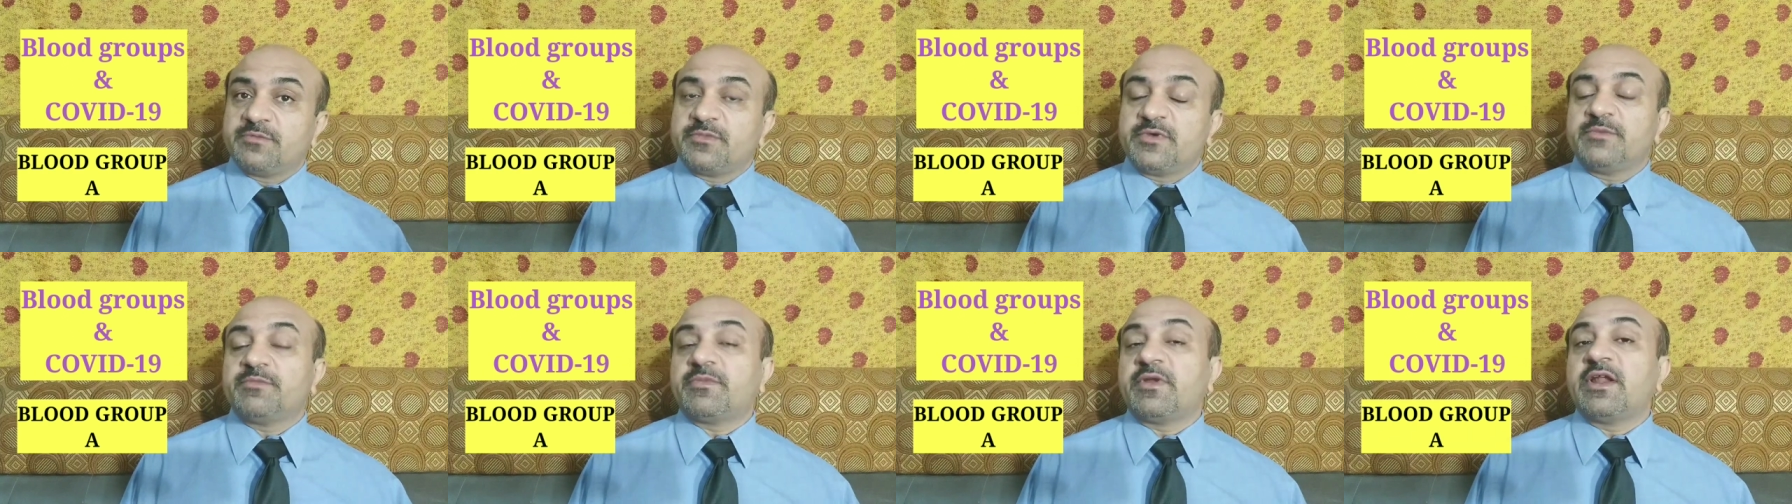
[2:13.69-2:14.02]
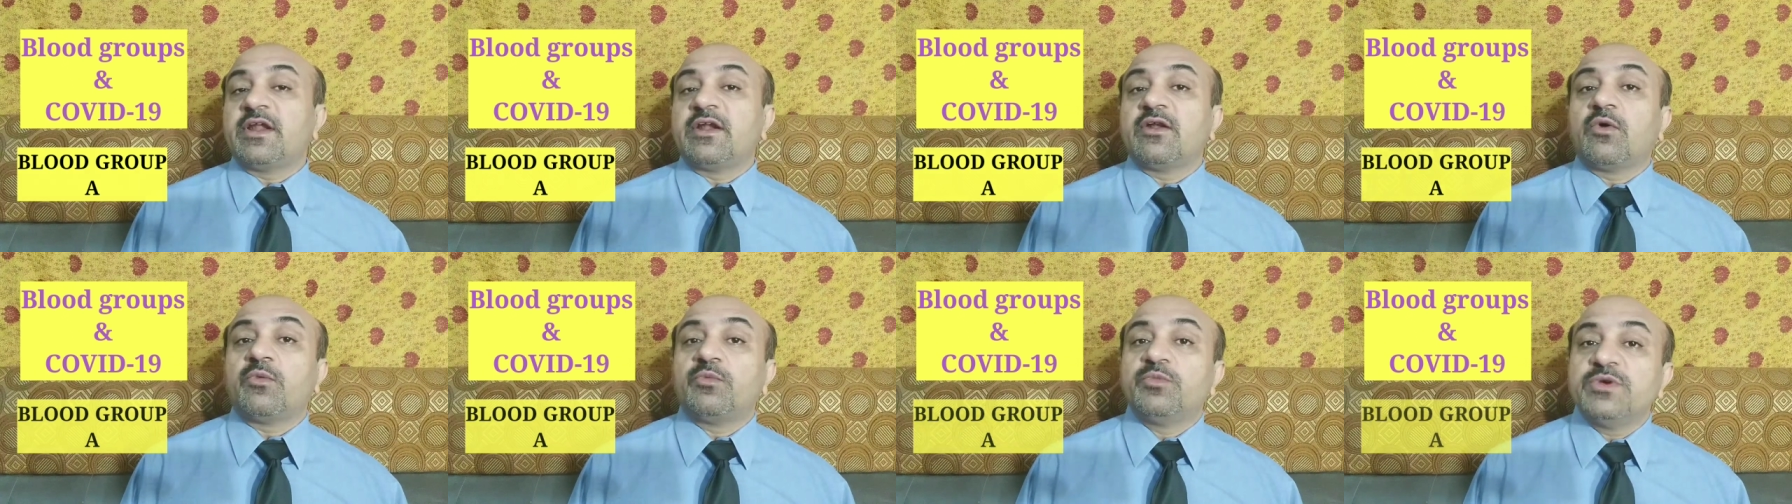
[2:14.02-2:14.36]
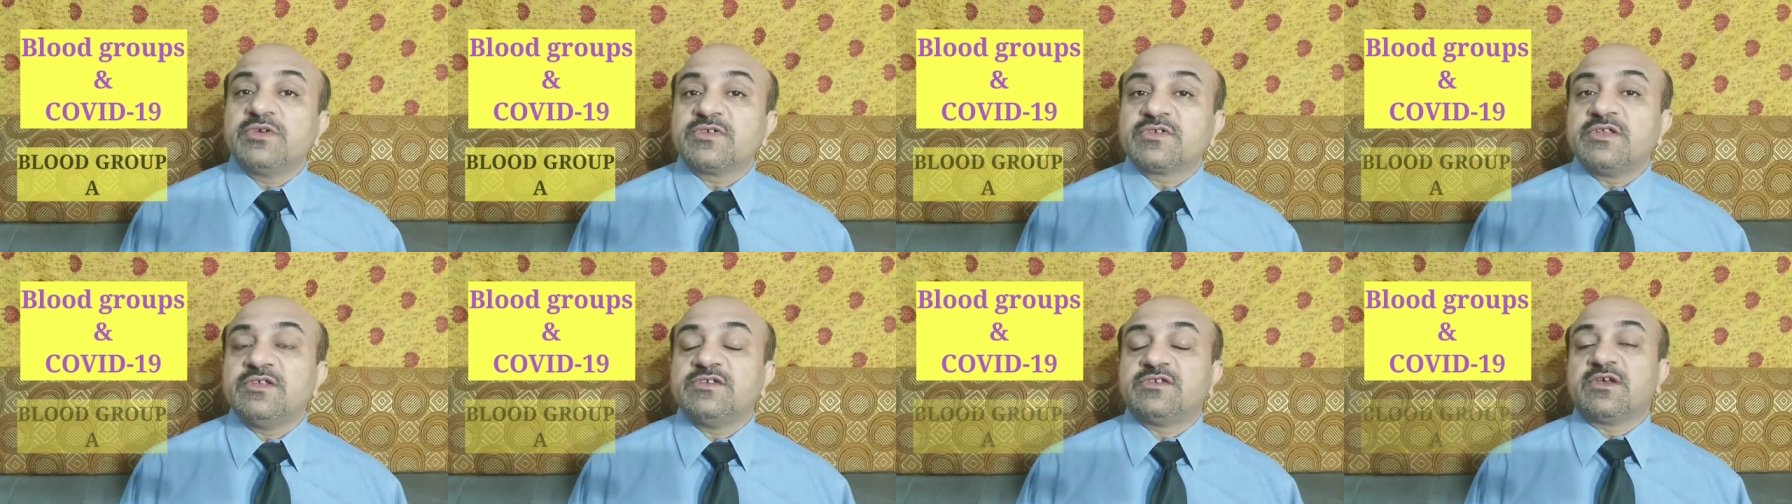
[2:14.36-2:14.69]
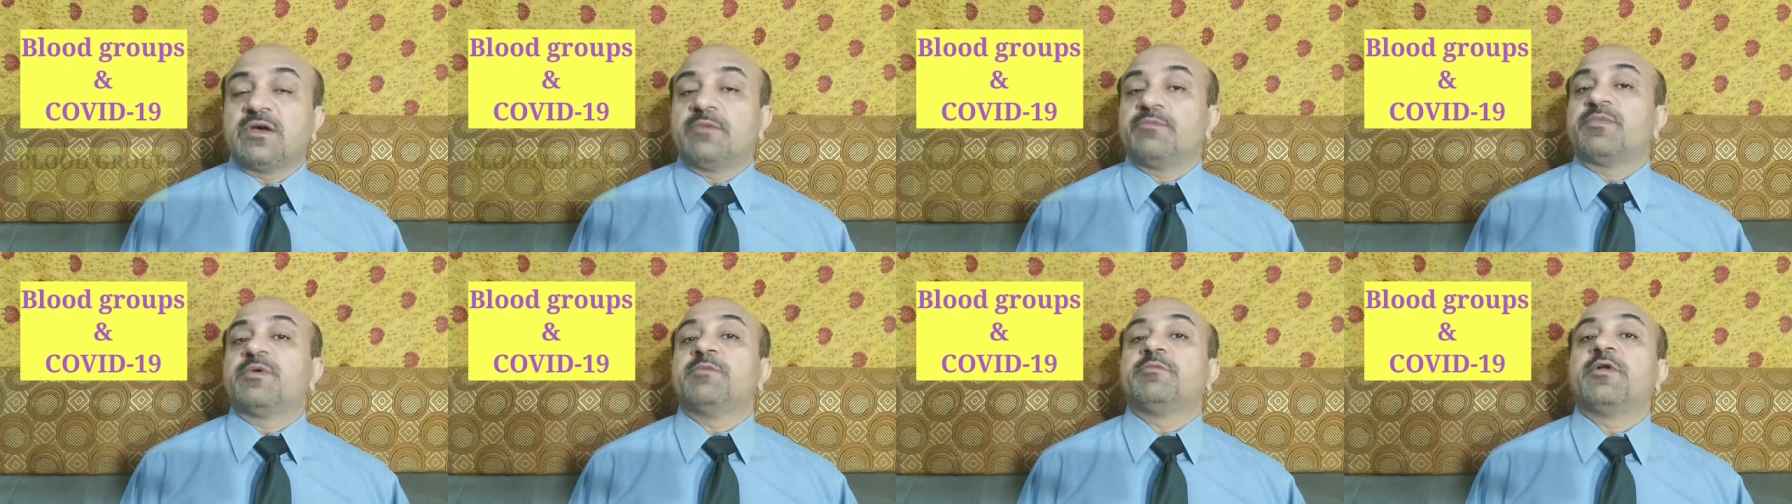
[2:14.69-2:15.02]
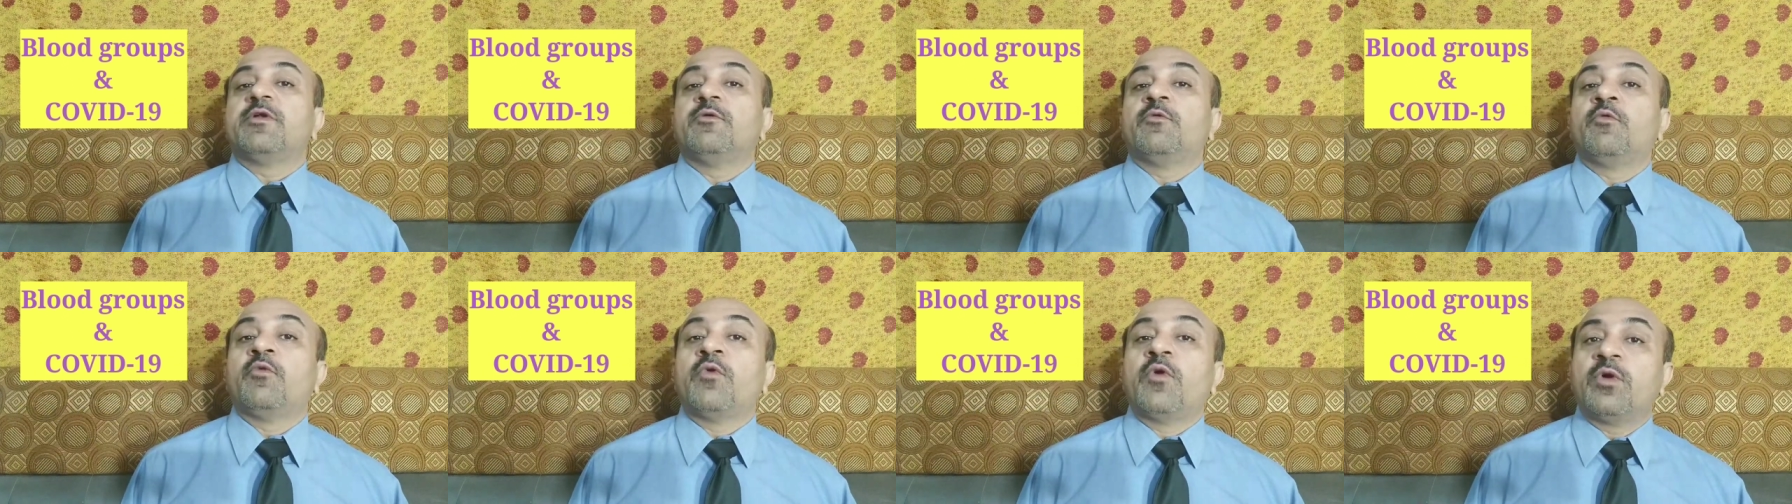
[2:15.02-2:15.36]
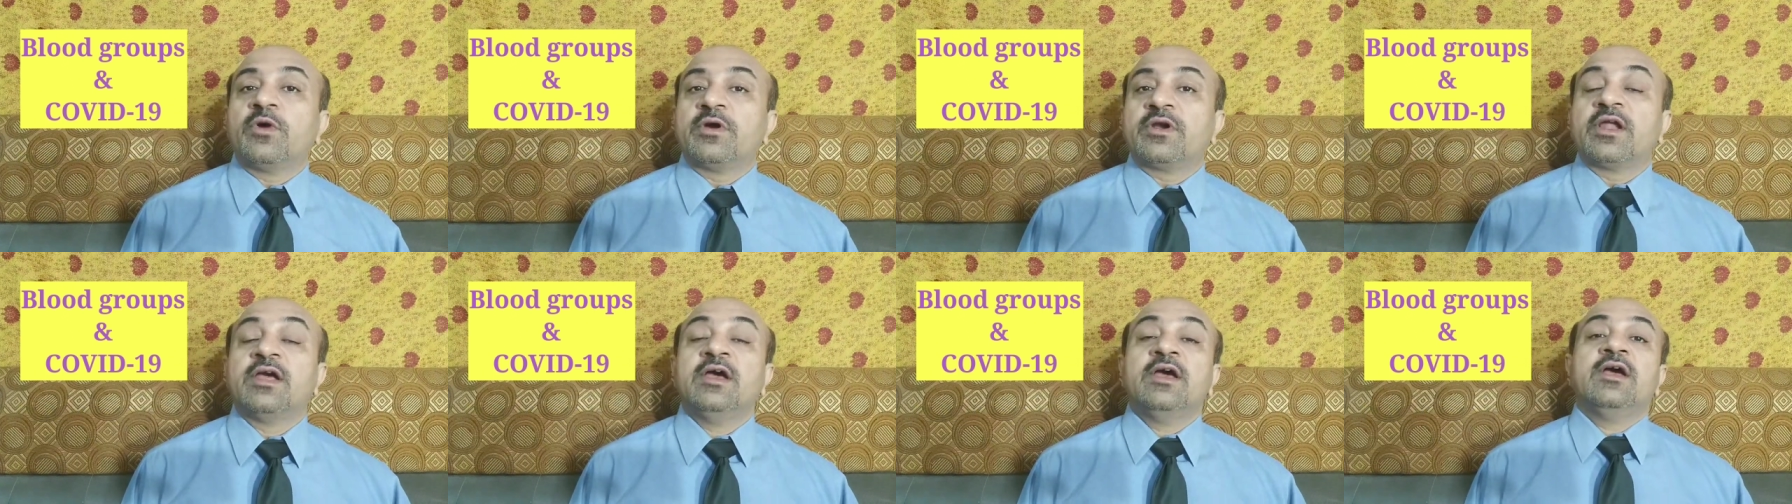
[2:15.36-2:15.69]
people and obviously some people
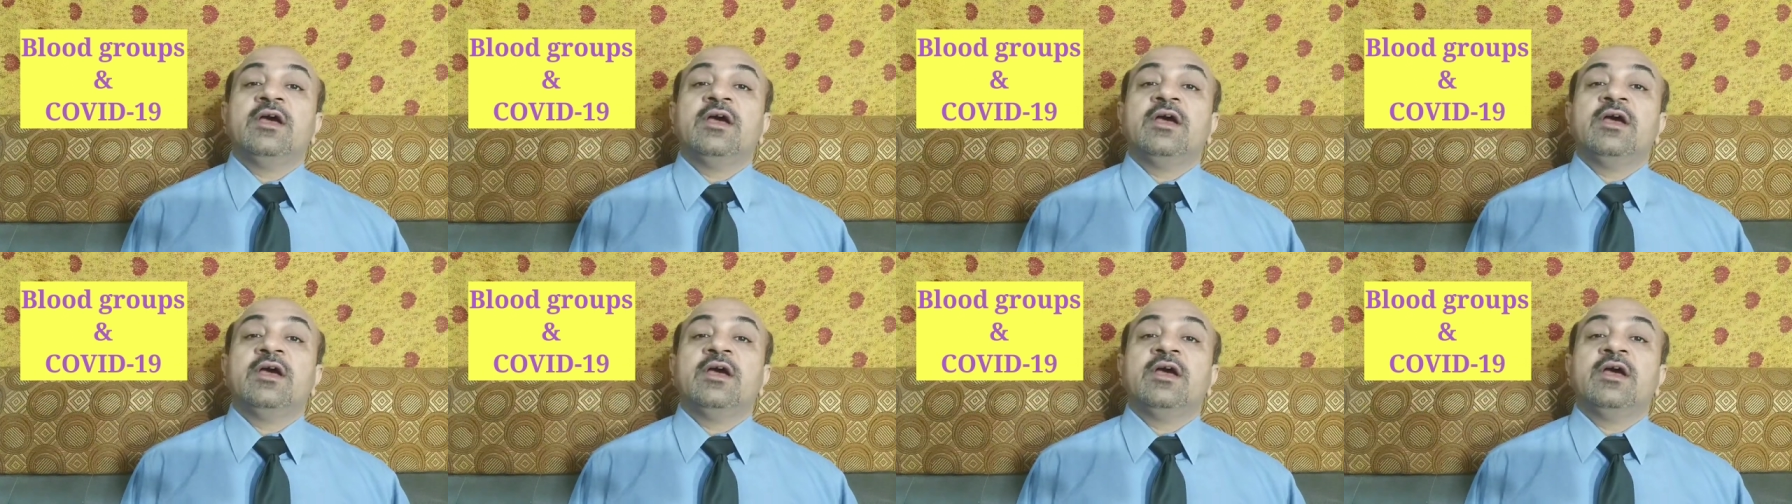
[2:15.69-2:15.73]
won't